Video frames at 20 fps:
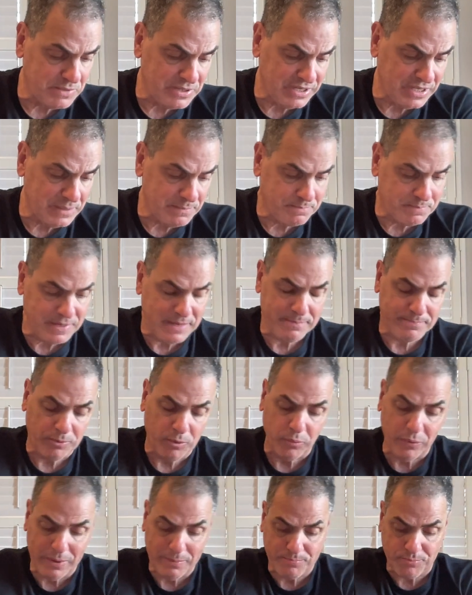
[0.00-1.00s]
million people.
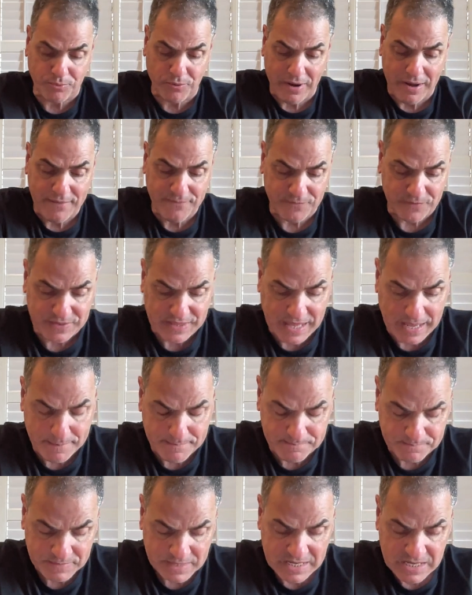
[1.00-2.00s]
We pray for
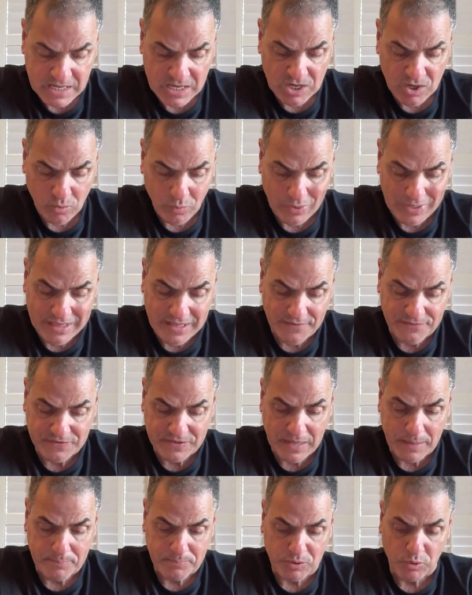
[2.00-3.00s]
them. We
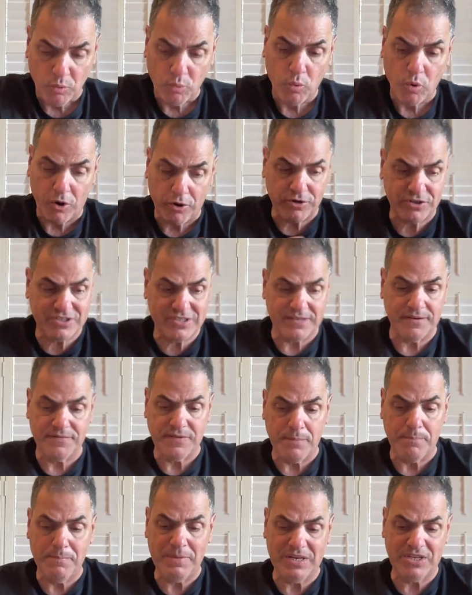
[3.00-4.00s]
lift up the works of
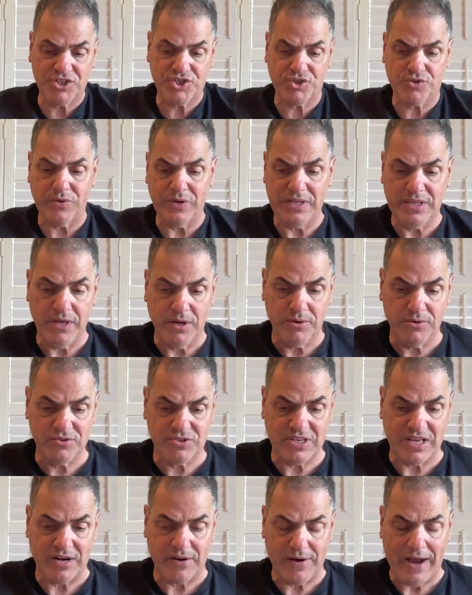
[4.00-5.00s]
the ministry, those
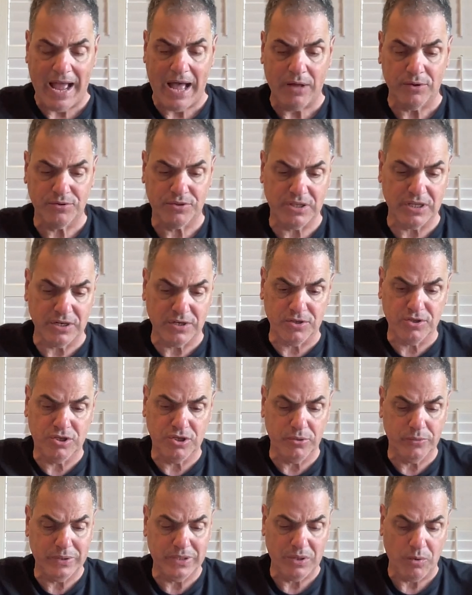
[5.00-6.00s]
that are out there
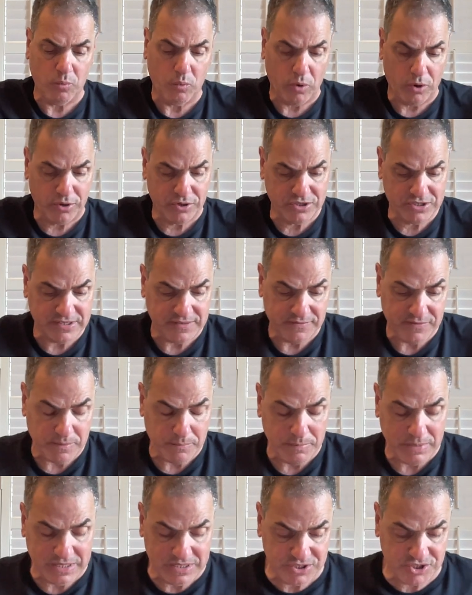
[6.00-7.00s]
doing the works of the
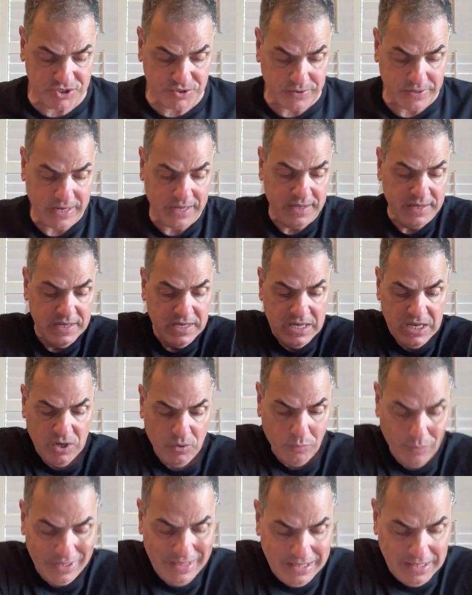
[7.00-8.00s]
ministry.
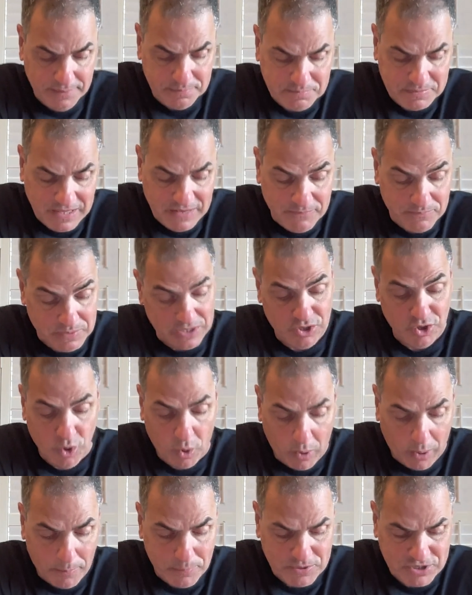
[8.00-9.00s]
We lift up
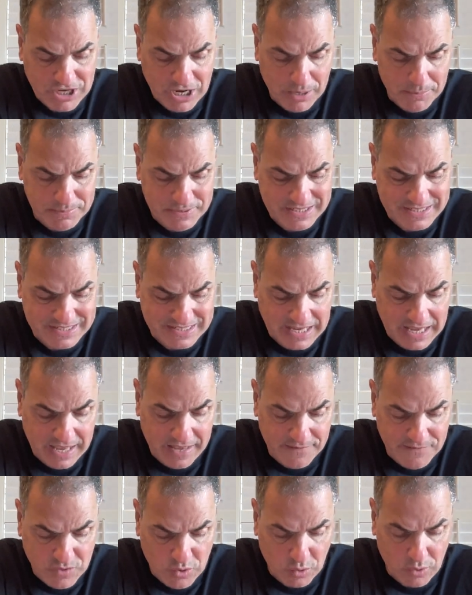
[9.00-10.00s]
Europe Shall Be
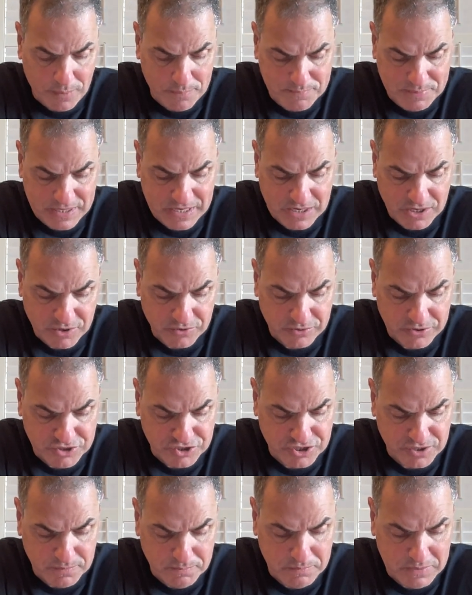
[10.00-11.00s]
Saved, European
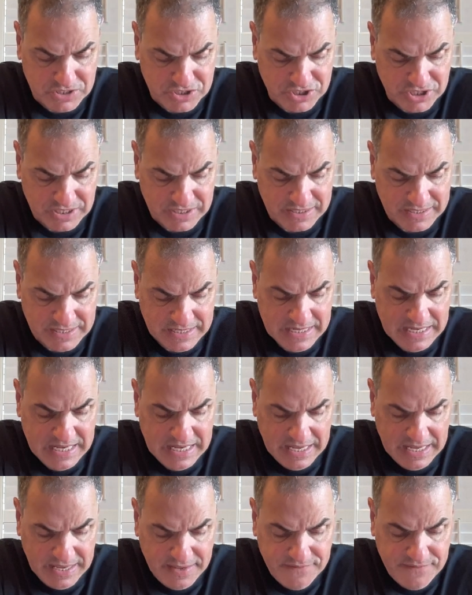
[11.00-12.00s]
Christian Mission,
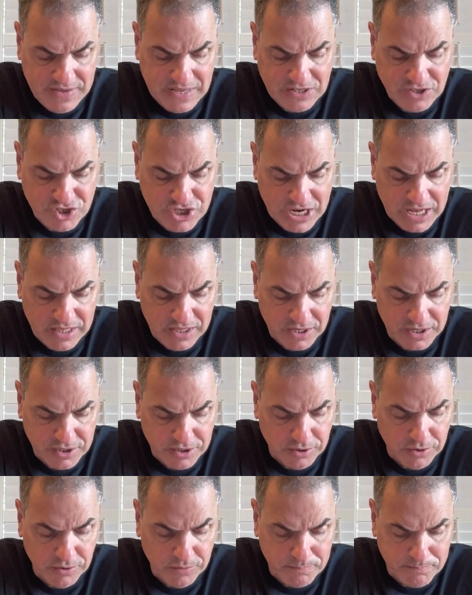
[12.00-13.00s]

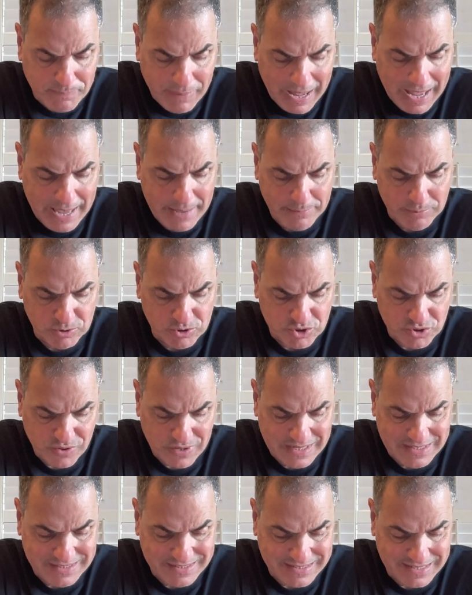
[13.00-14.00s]
Evangelical Bible
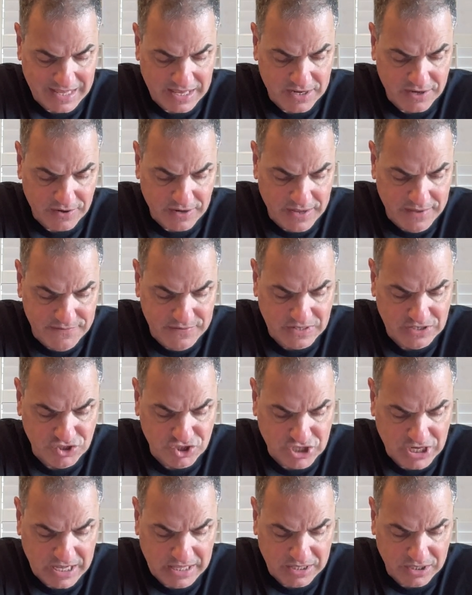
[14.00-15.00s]
Translator,
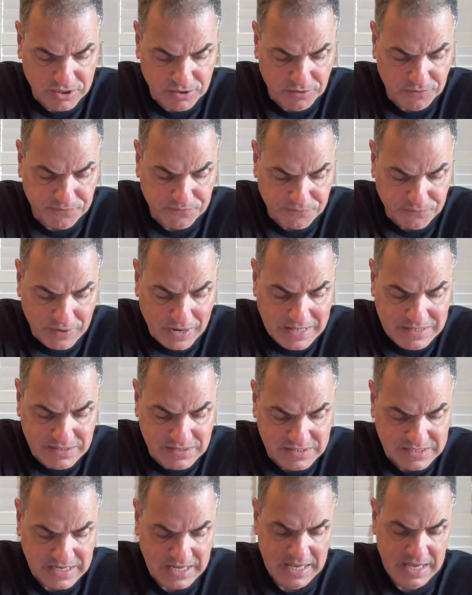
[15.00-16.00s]
Evangelical
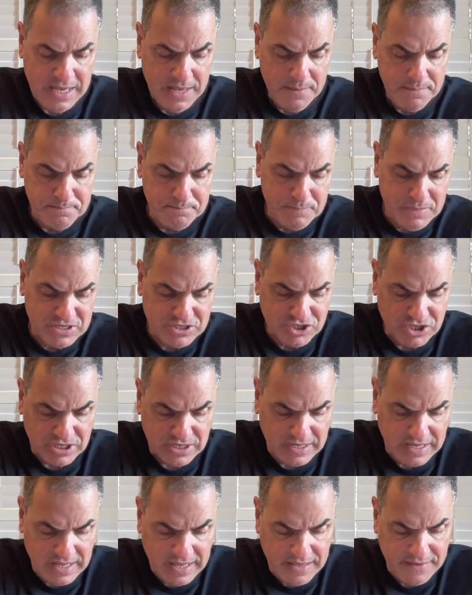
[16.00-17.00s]
Friends
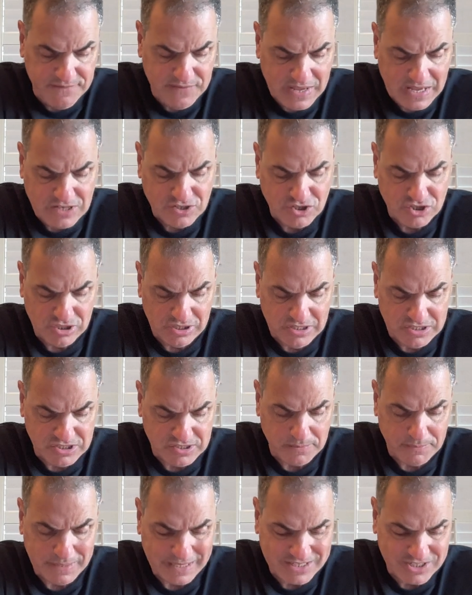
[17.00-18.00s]
Mission,
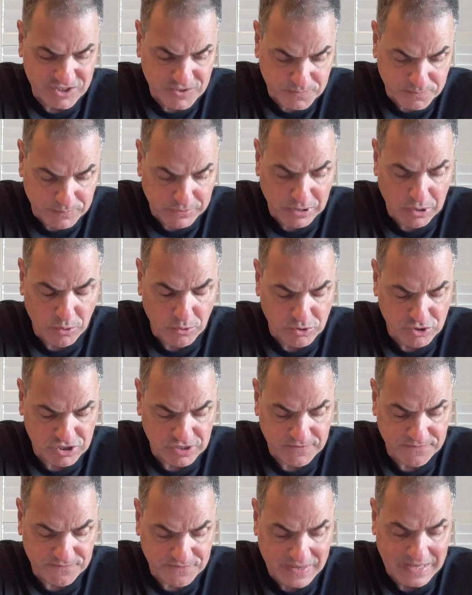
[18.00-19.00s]
Evangelism
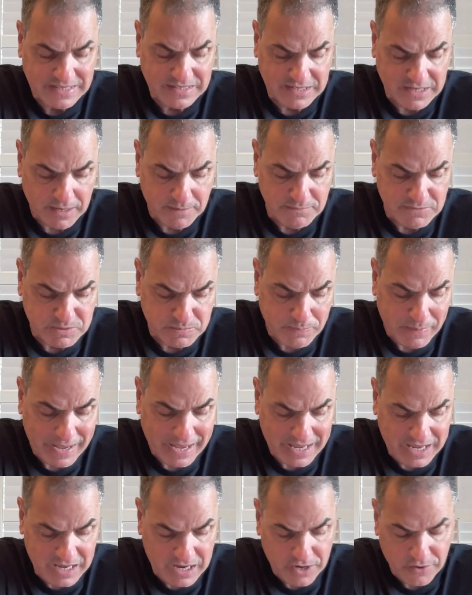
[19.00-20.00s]
Explosion, Faith Comes
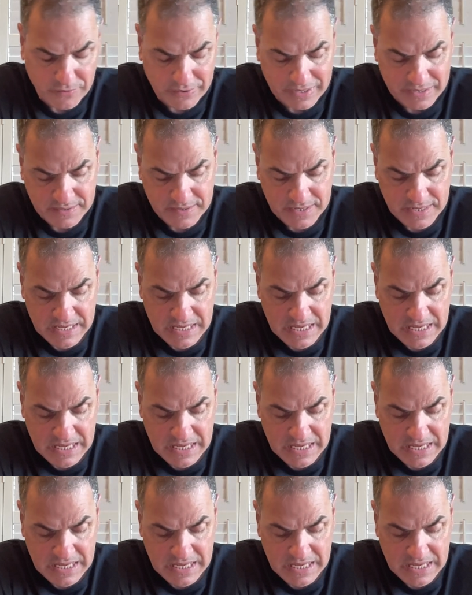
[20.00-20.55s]
by Hearing,